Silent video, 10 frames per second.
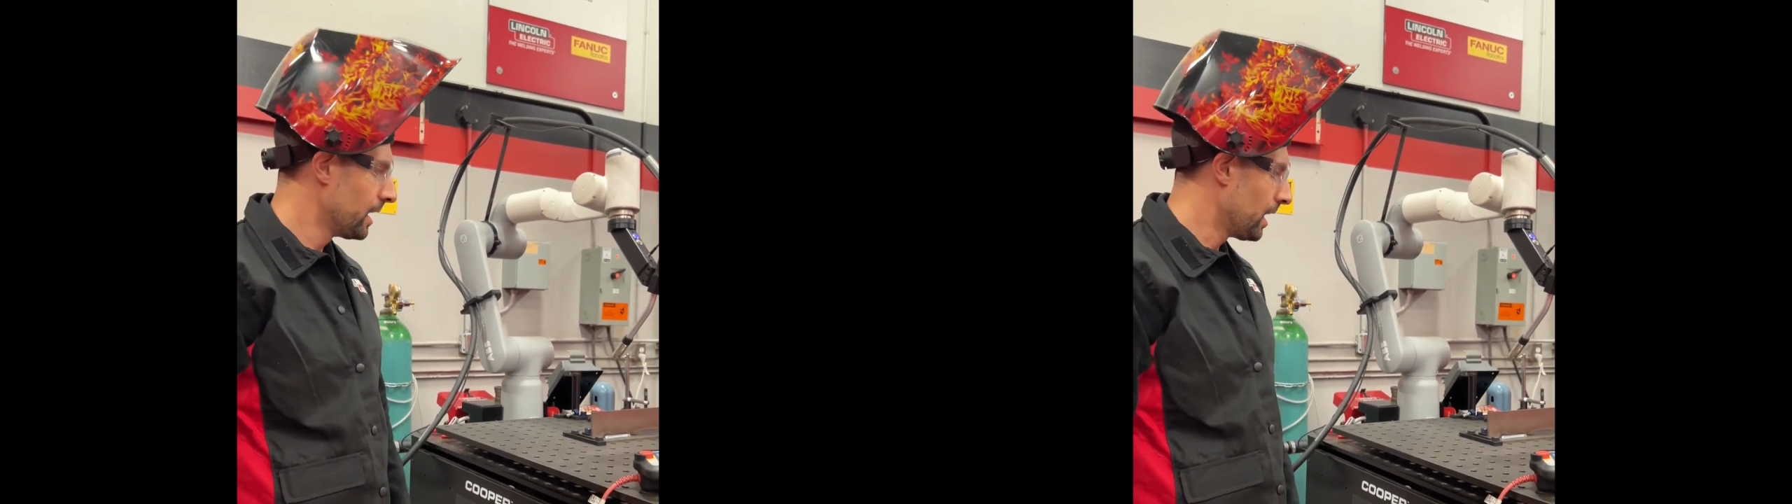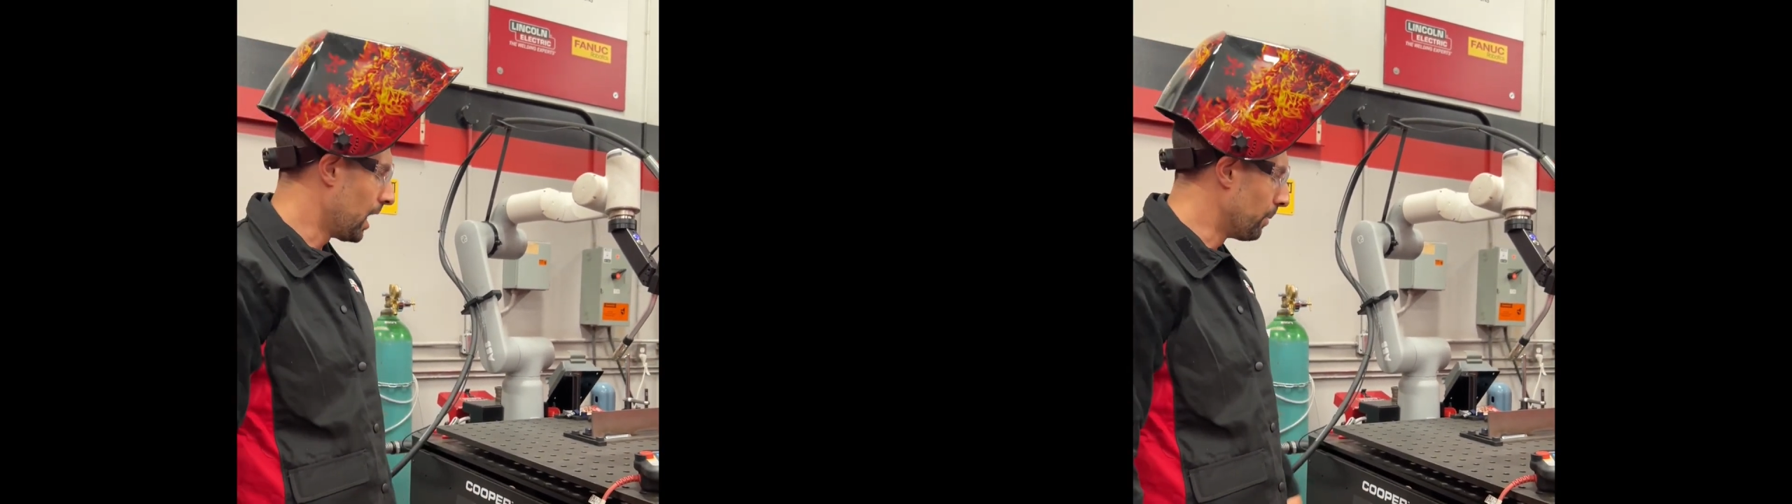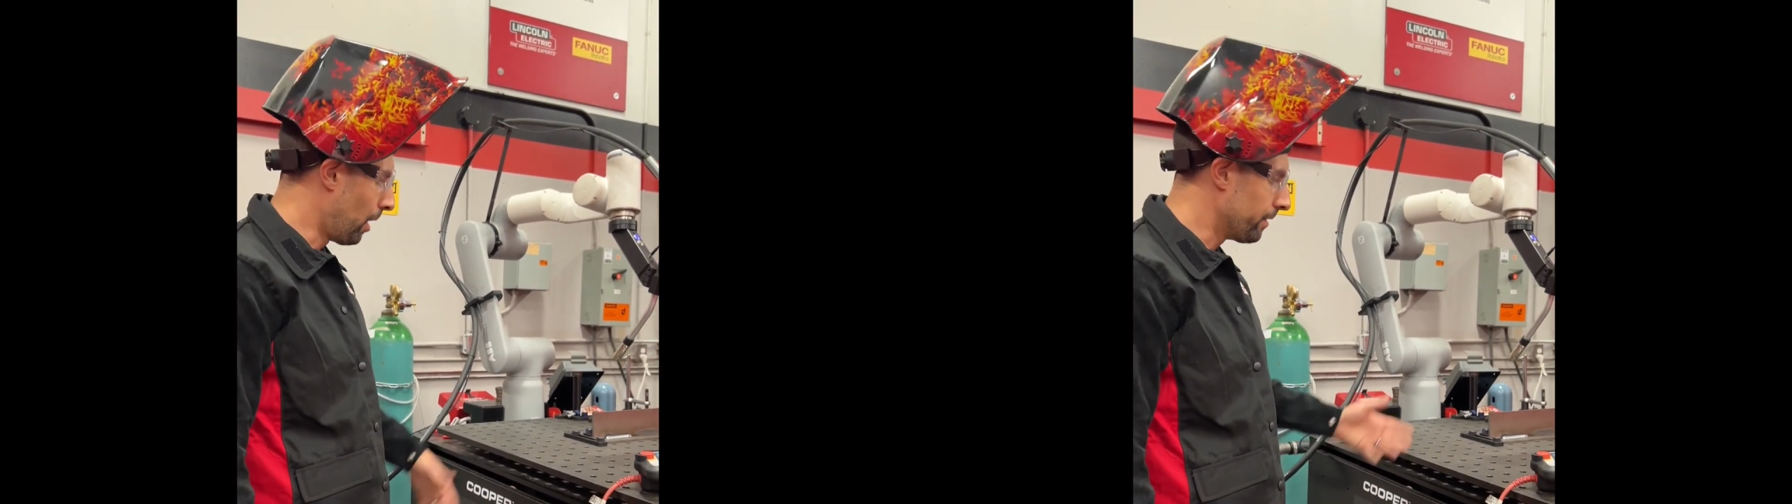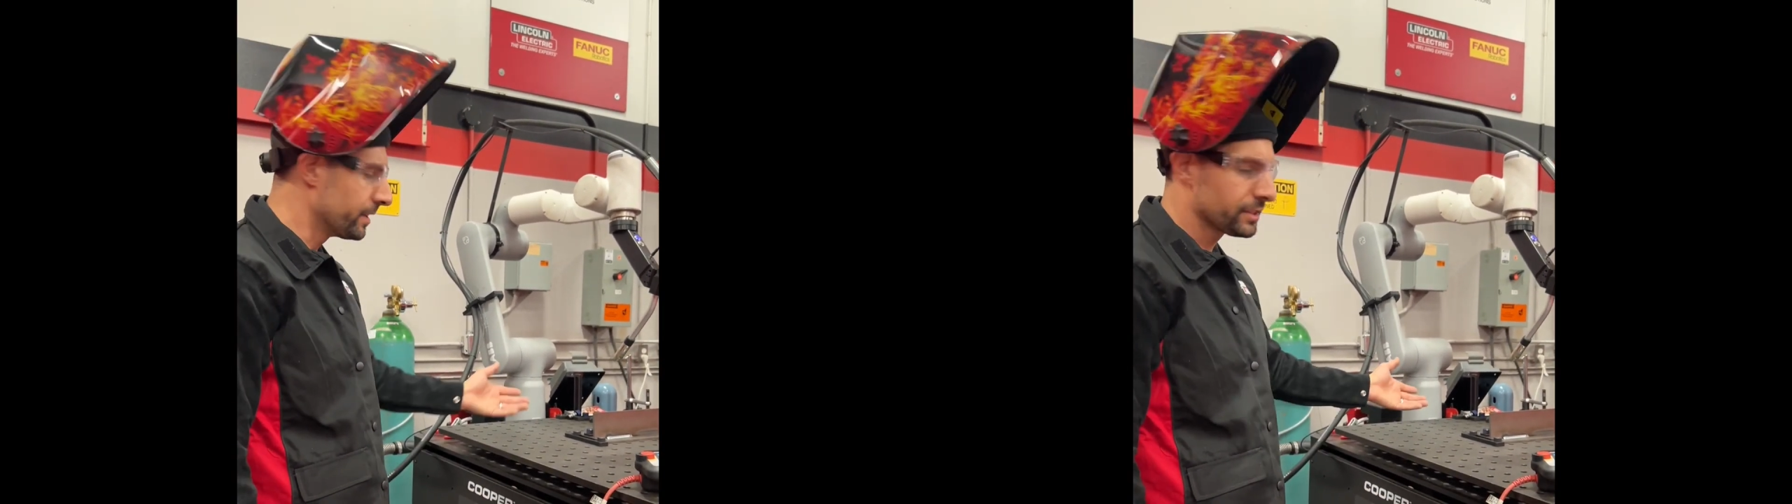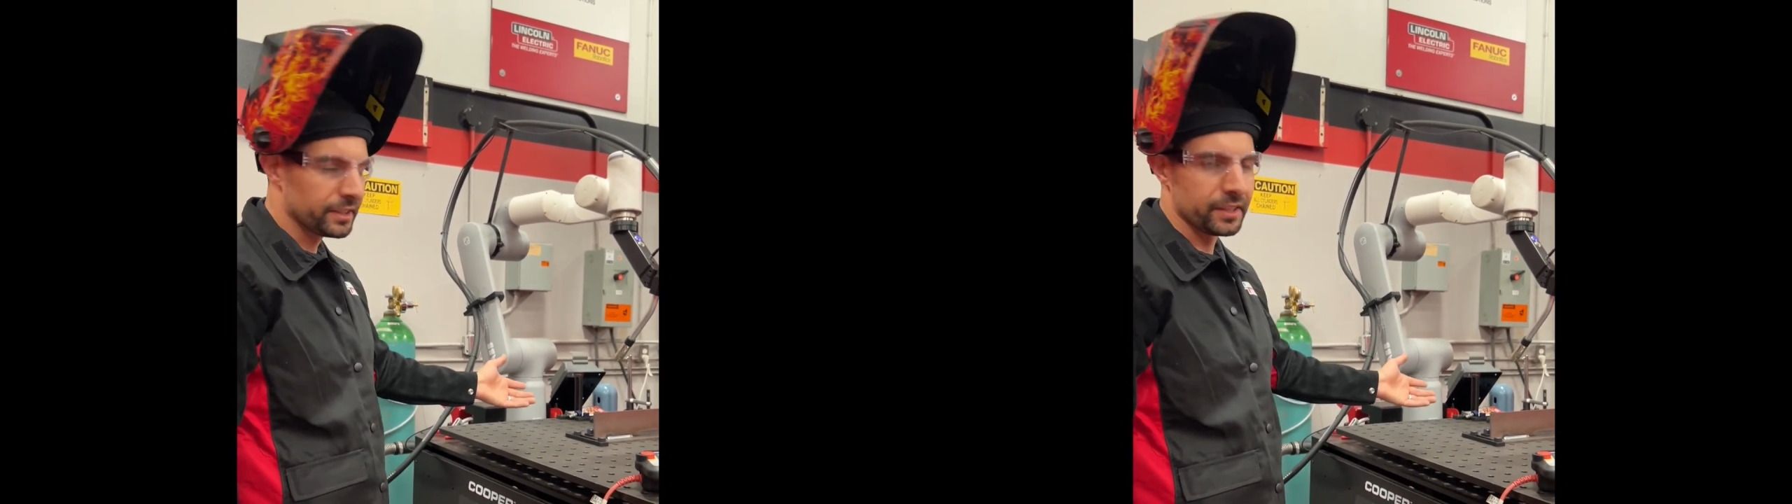
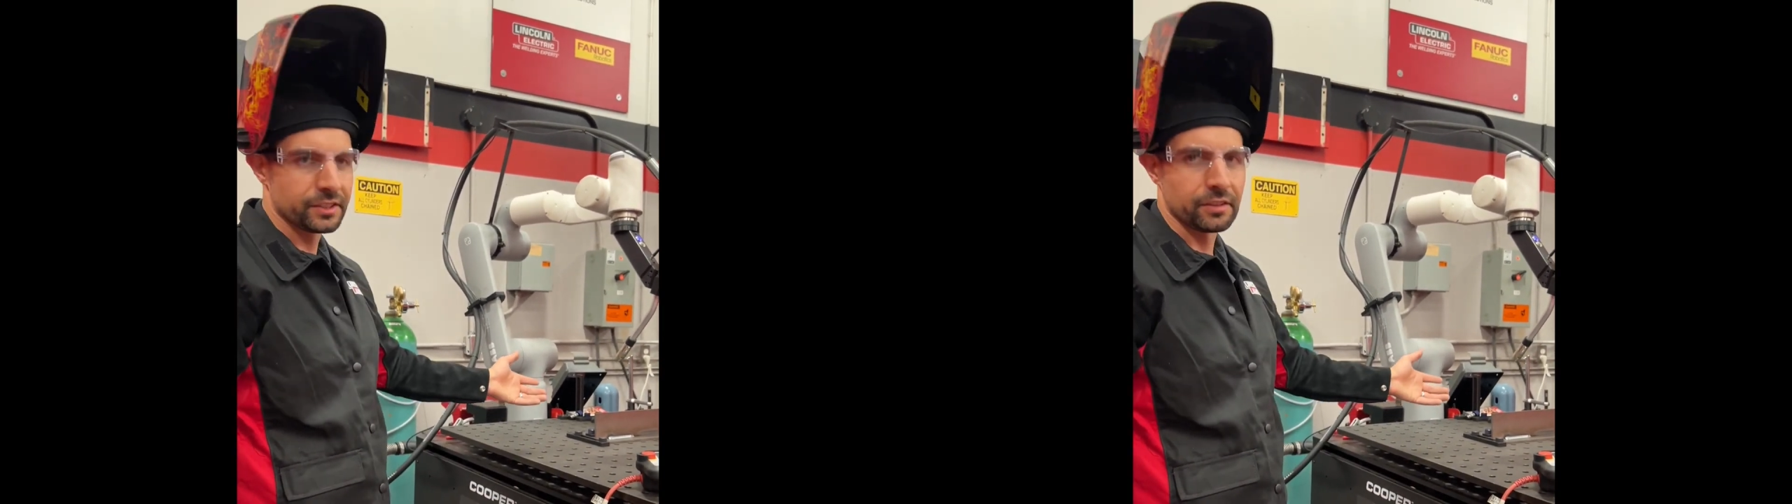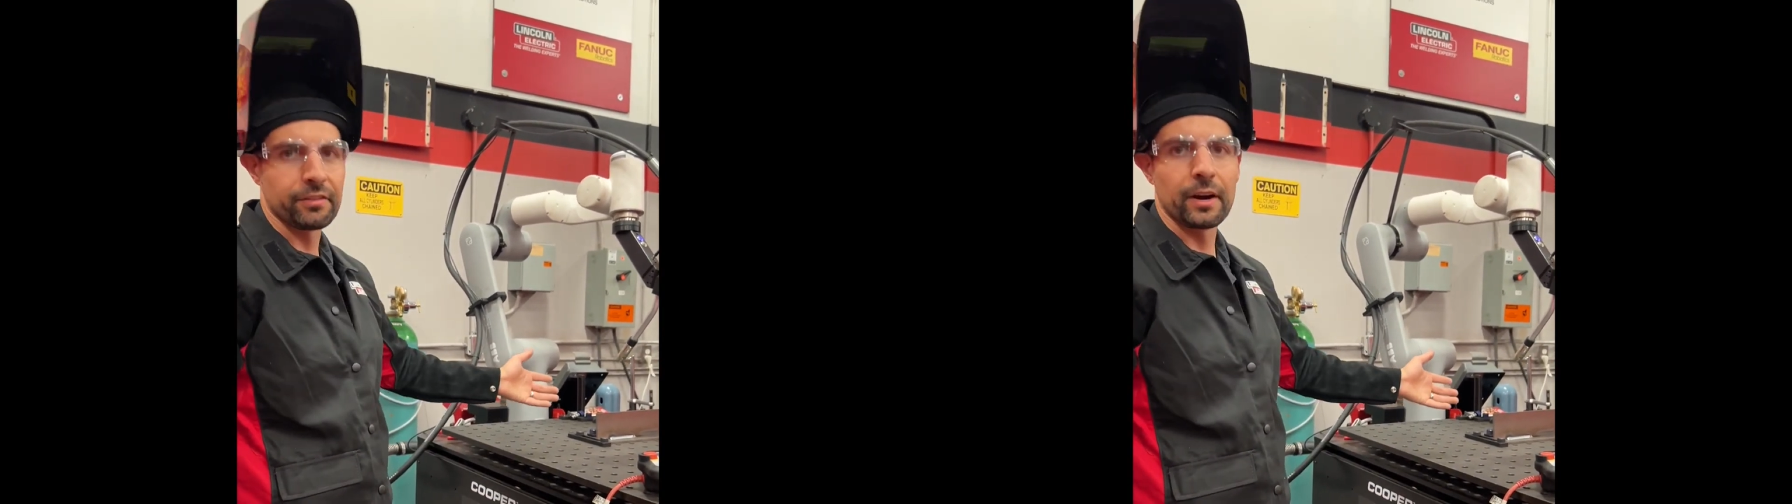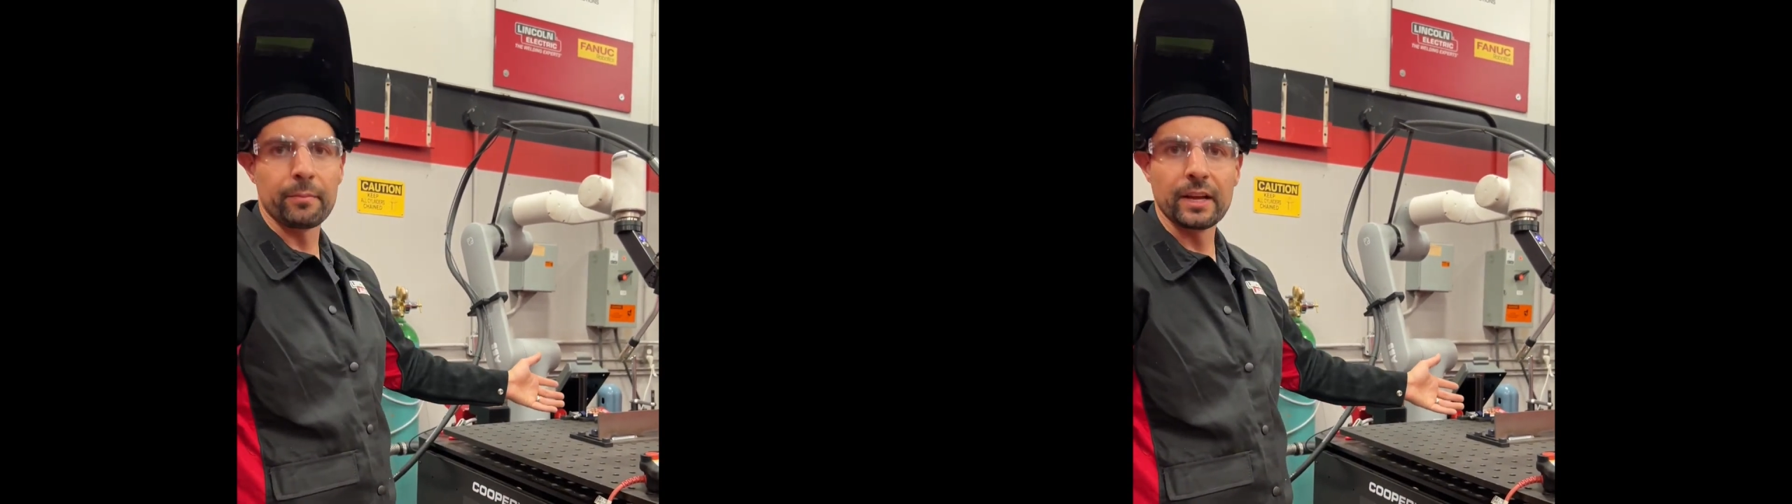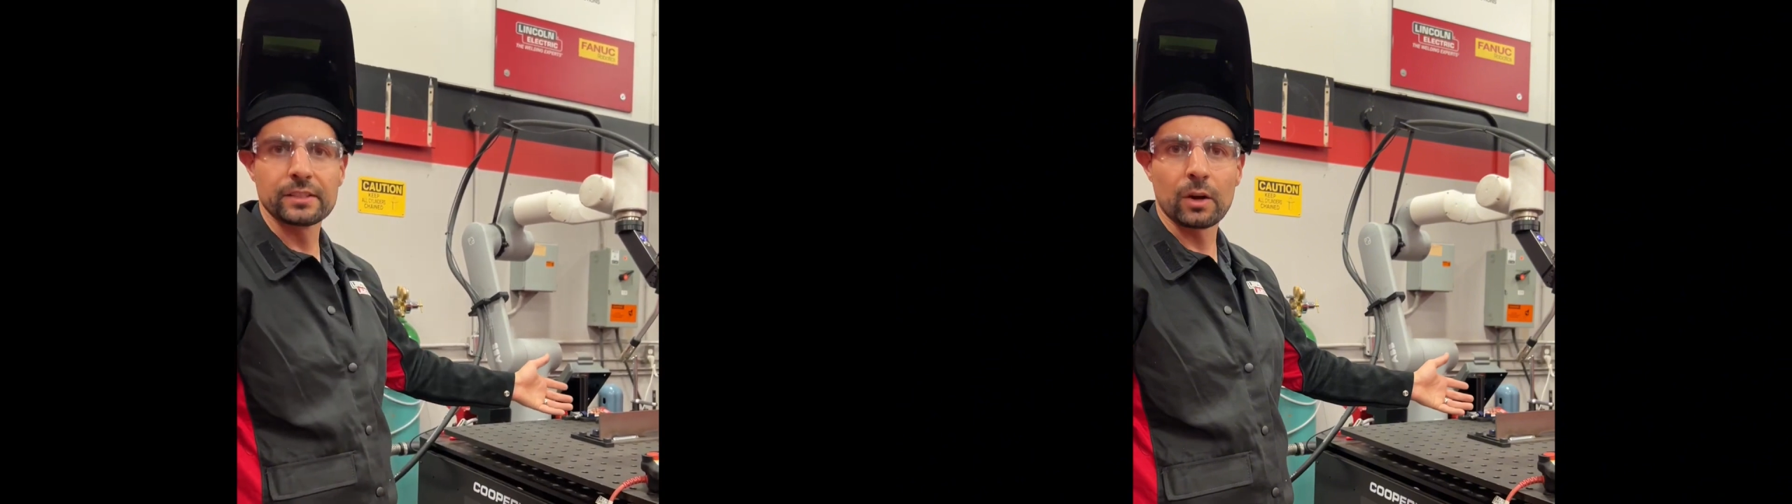Obviously this is a very basic